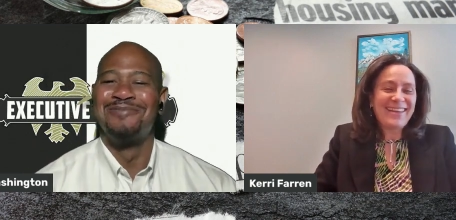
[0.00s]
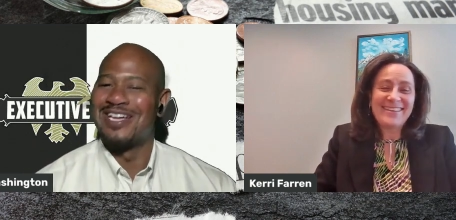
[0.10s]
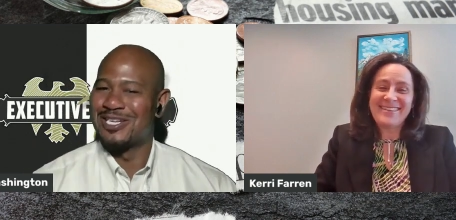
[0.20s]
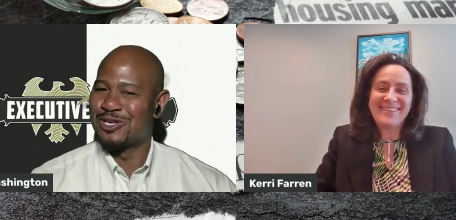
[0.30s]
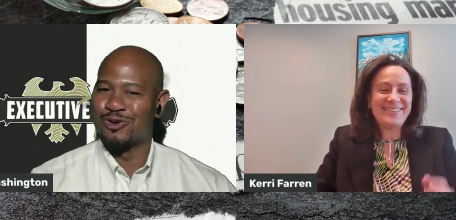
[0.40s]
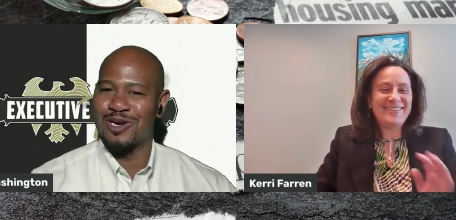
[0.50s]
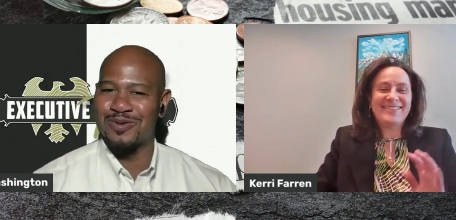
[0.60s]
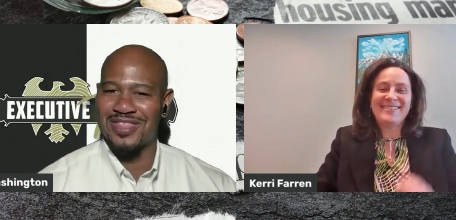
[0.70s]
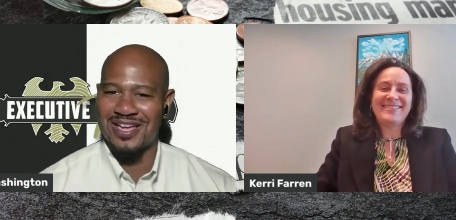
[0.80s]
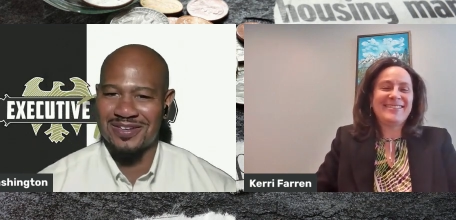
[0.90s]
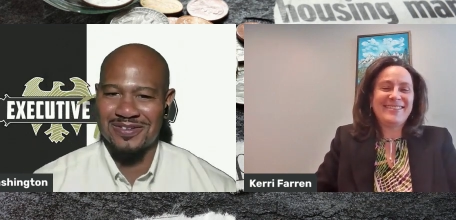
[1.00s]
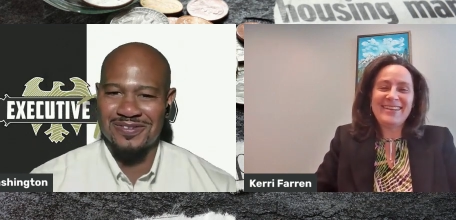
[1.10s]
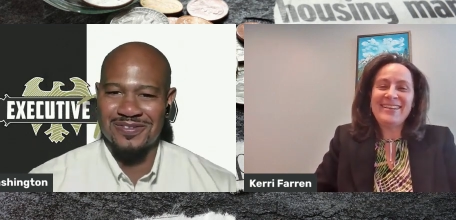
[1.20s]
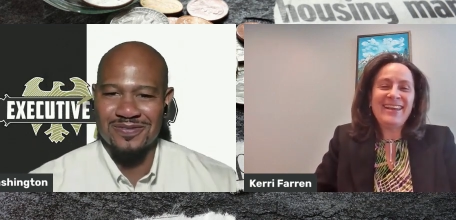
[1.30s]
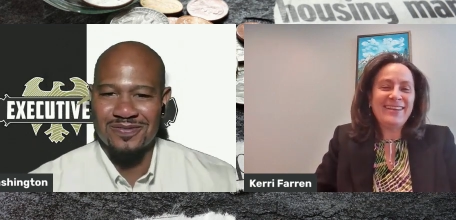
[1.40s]
Speaker 1: but do you agree with that
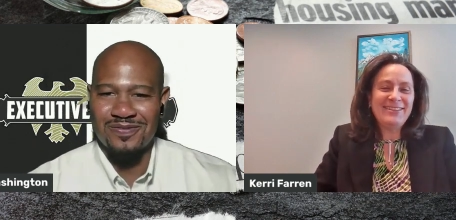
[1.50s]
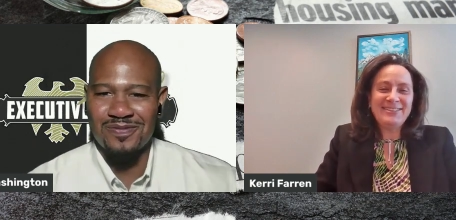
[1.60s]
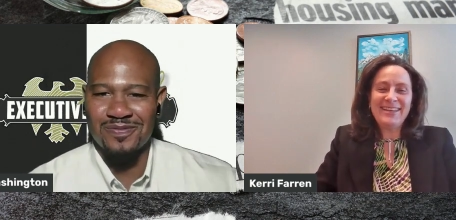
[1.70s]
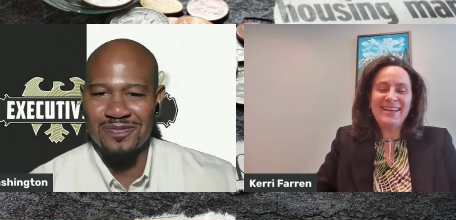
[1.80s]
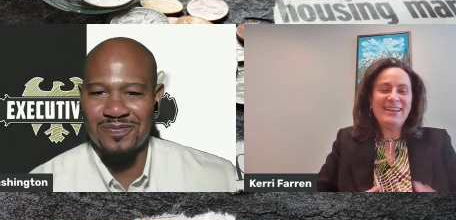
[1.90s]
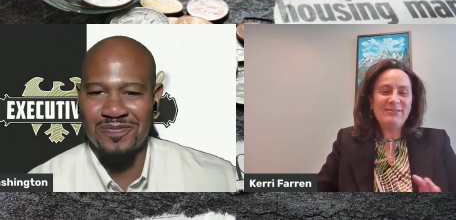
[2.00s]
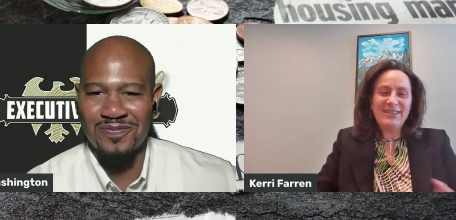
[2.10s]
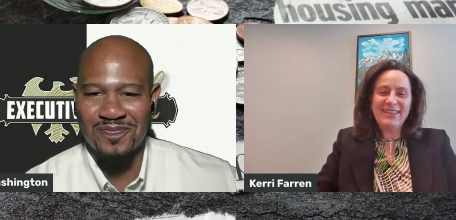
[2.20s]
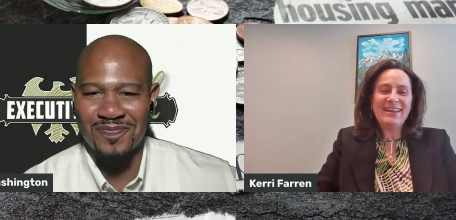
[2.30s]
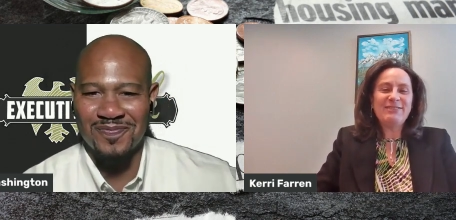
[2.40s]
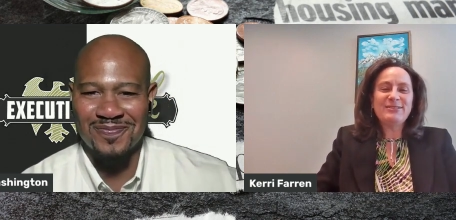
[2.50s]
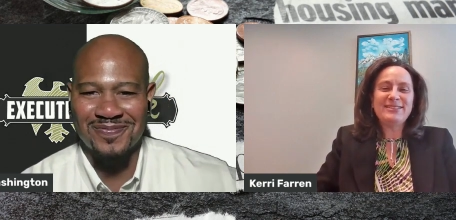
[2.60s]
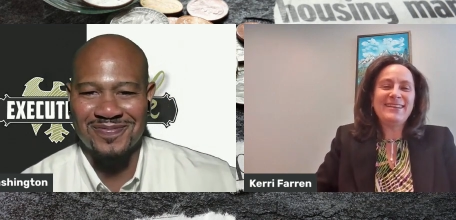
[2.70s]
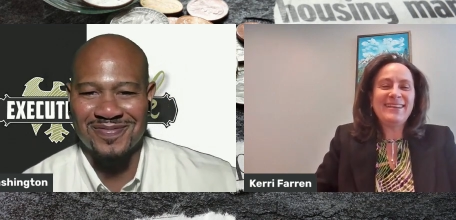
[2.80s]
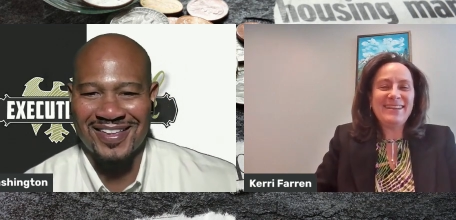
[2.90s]
Speaker 2: yeah you're saying everything i
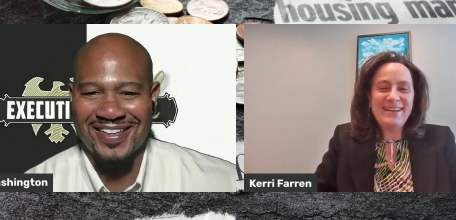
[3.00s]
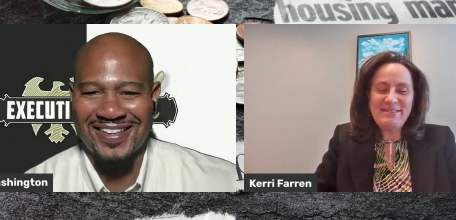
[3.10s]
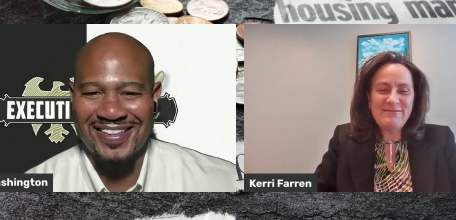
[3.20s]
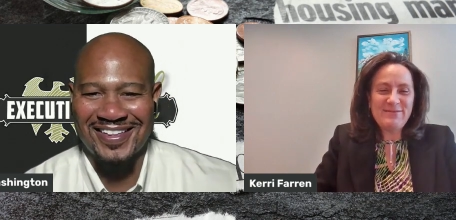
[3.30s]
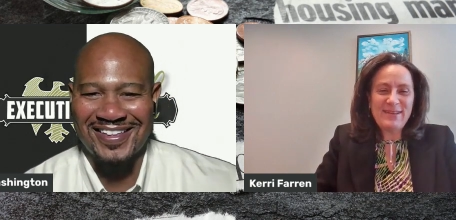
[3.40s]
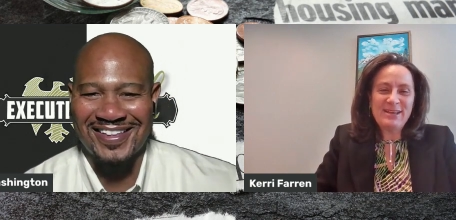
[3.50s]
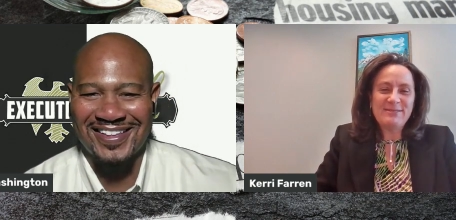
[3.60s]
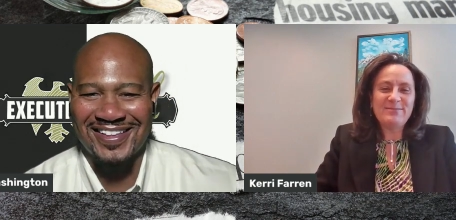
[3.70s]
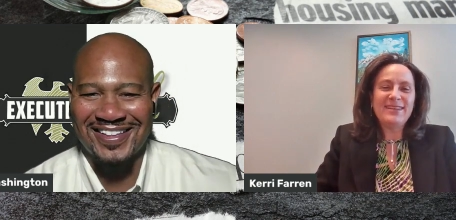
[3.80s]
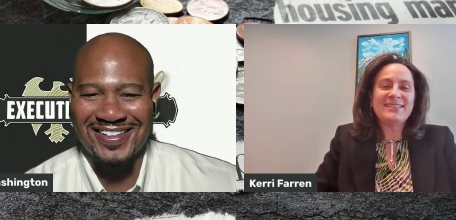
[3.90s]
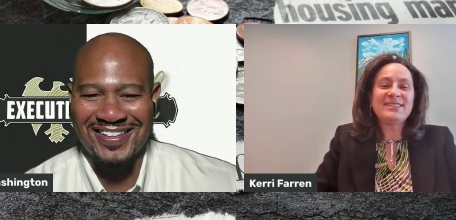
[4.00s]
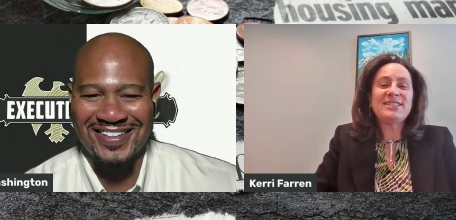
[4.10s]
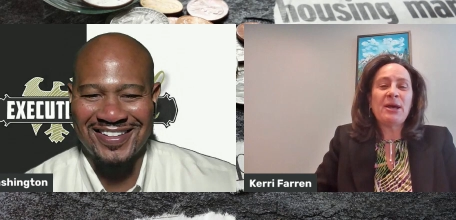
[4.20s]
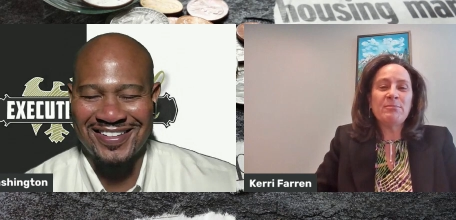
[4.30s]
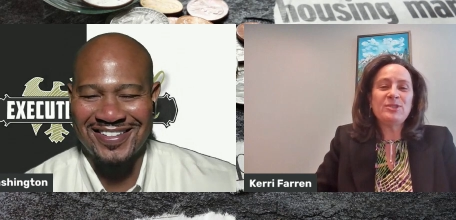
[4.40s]
was thinking of um,
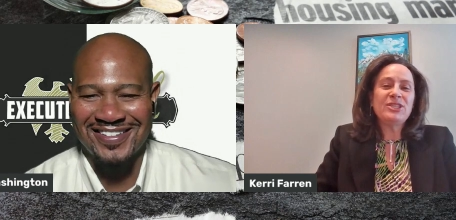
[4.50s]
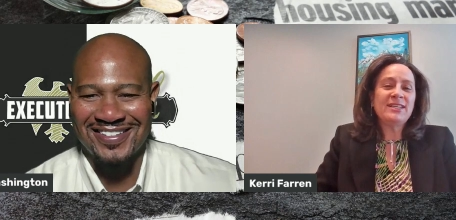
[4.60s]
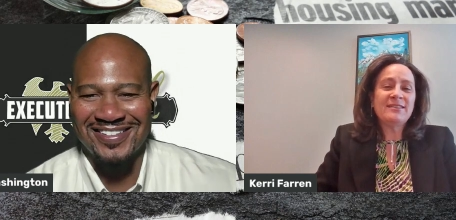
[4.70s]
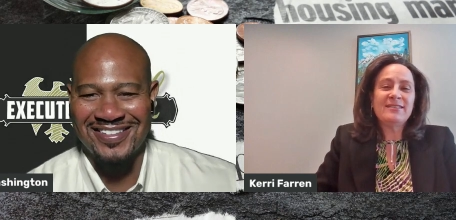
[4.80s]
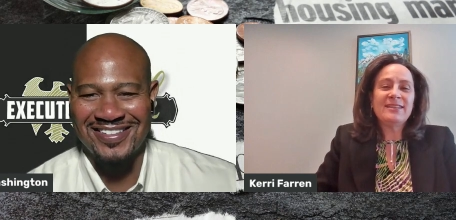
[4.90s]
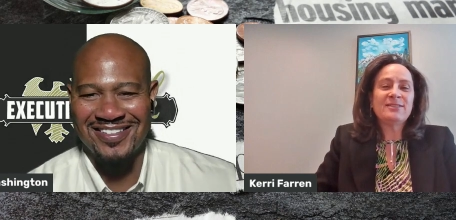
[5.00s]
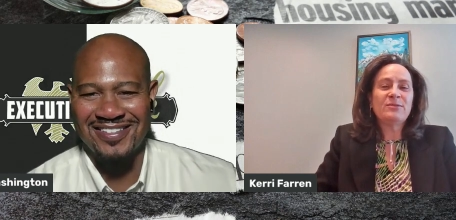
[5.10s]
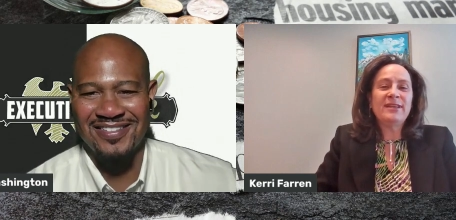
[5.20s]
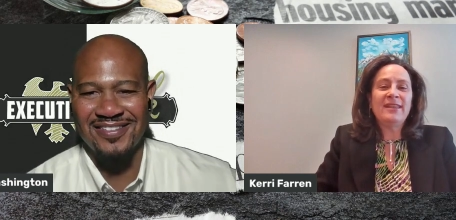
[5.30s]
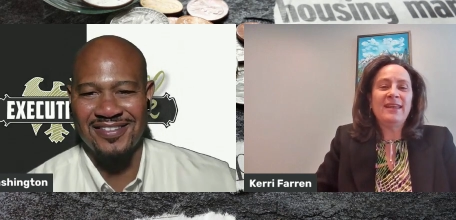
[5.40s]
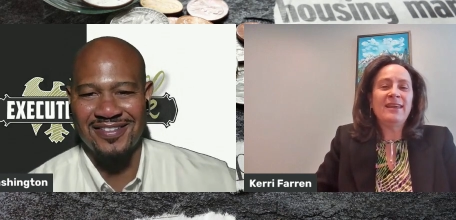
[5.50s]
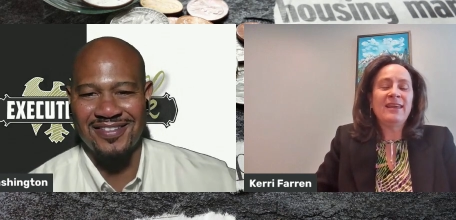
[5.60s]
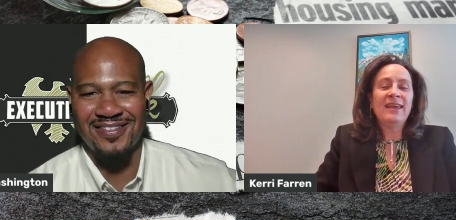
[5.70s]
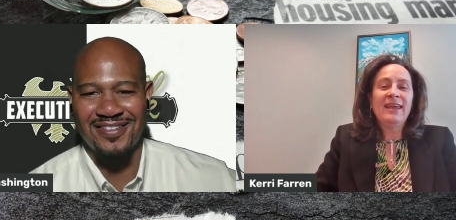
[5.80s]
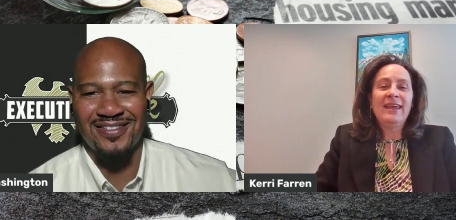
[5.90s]
assumption is one
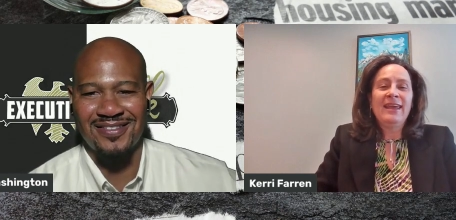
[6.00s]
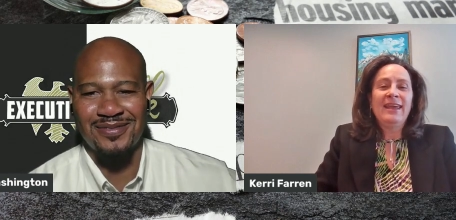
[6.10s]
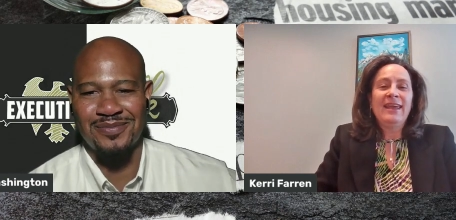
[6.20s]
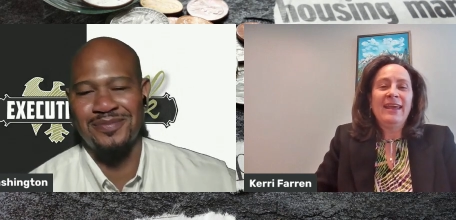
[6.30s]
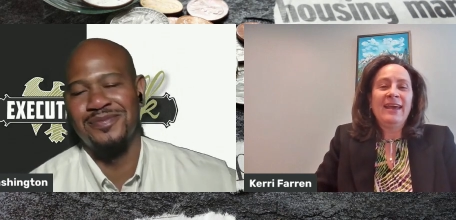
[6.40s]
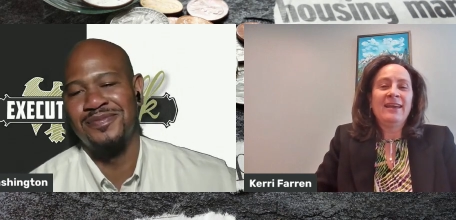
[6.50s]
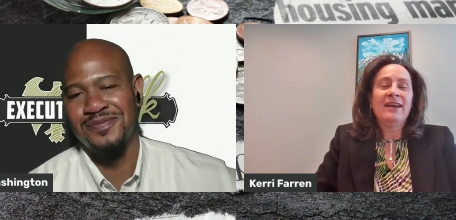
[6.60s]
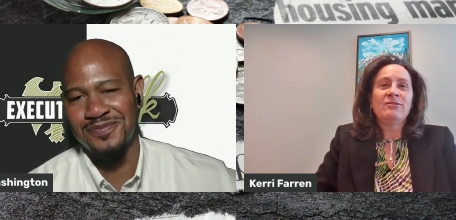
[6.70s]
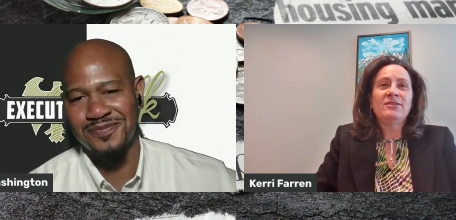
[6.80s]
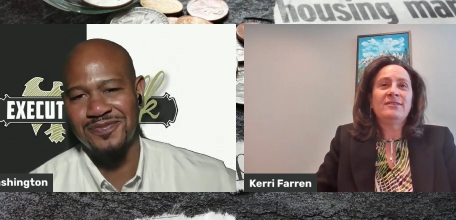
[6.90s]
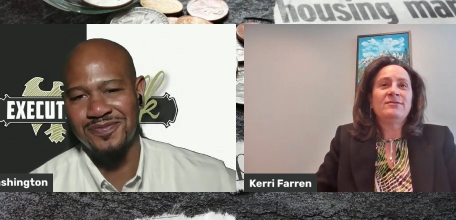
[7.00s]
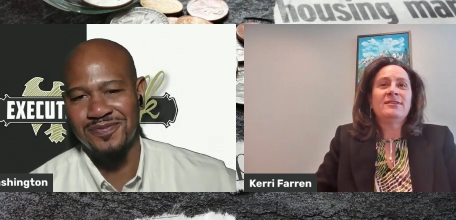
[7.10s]
thing mm. and i will